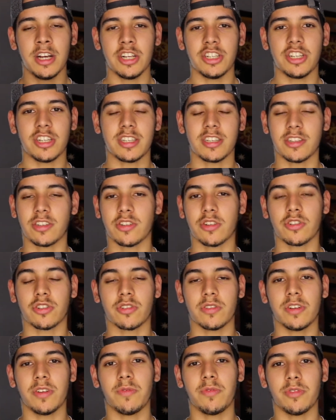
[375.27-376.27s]
just a
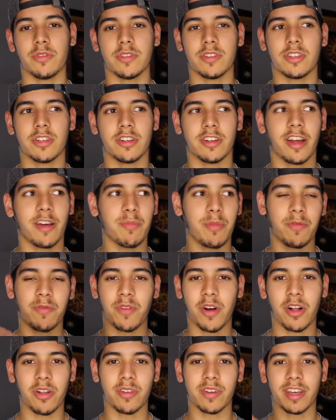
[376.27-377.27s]
social influencer, and I've been
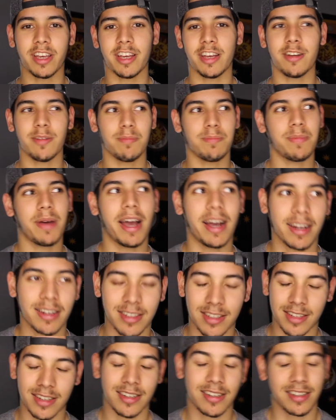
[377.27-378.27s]
following him back
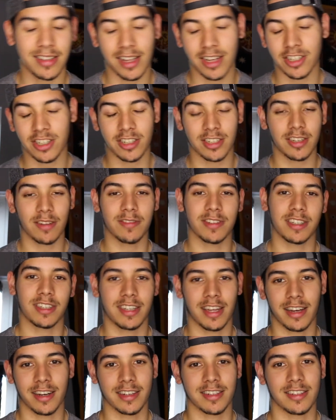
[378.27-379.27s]
since Legends of
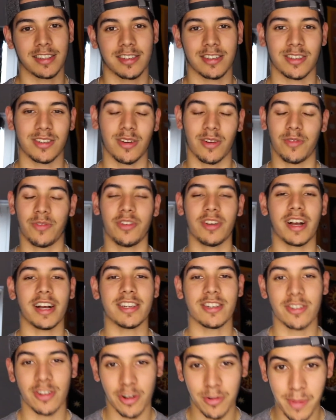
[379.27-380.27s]
Aesthetics. So if you
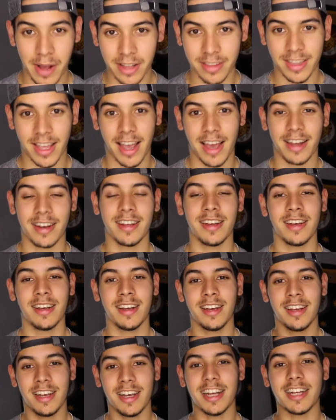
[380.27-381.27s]
guys know about that,
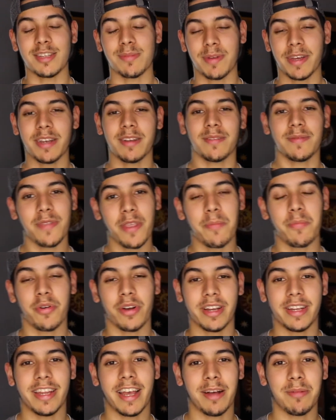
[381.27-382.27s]
it's been a
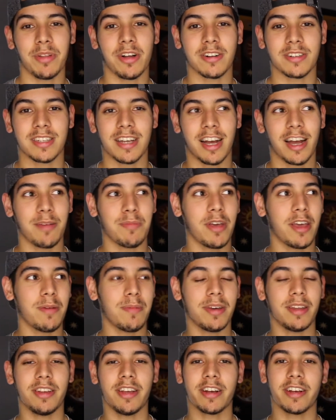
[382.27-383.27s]
pretty damn long time, him
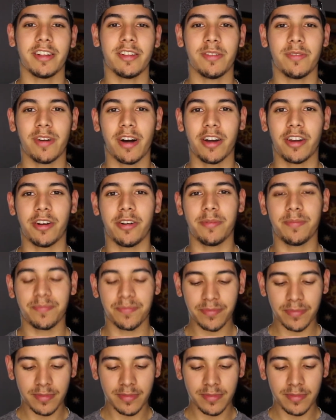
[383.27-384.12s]
and Yuki Lovato.